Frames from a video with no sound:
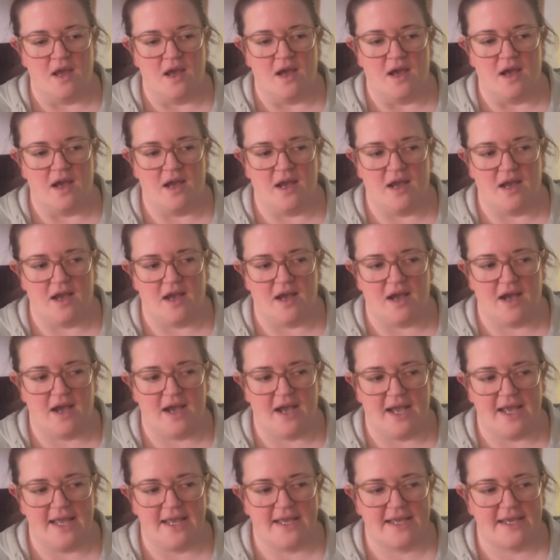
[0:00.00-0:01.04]

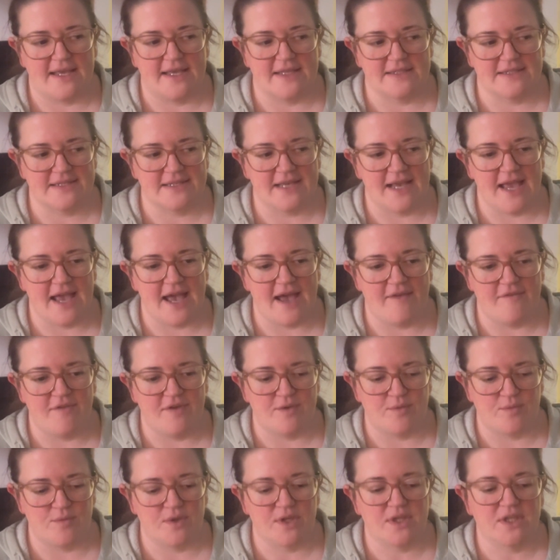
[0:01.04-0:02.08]
I guess I
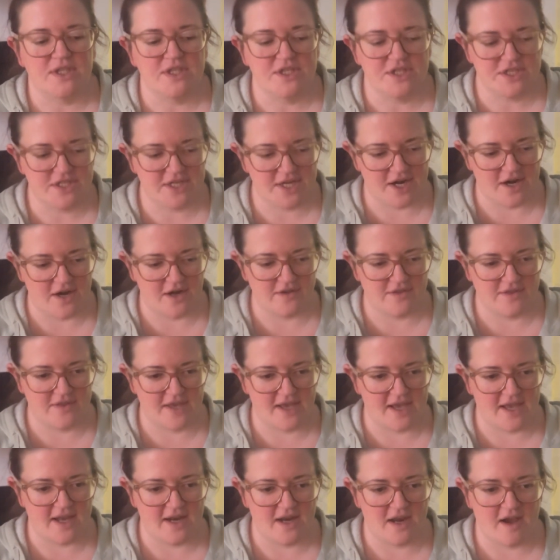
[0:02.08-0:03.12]
haven't really shared
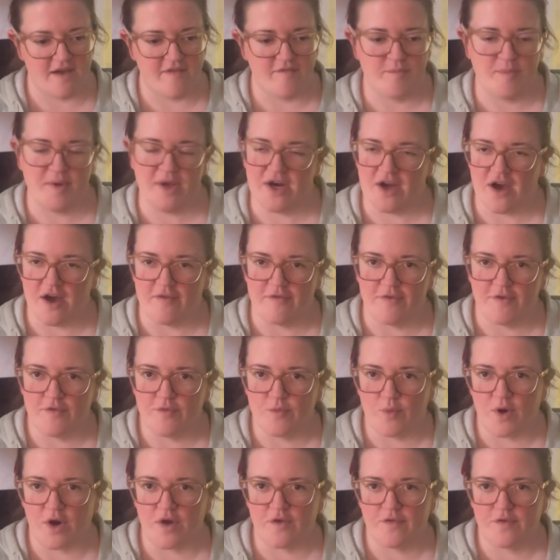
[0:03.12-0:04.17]
that I've been off of
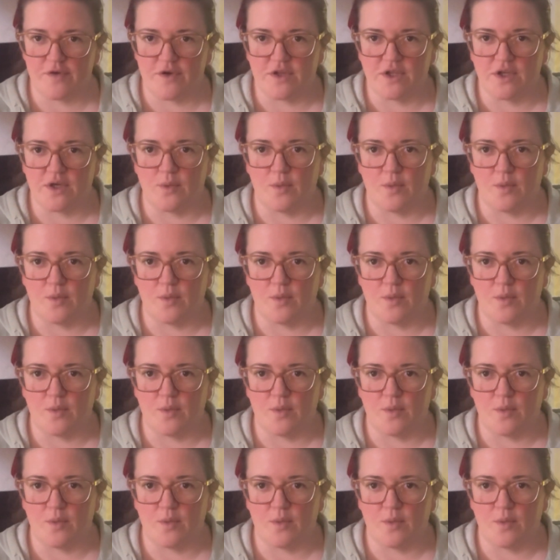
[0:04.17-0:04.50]
work for a little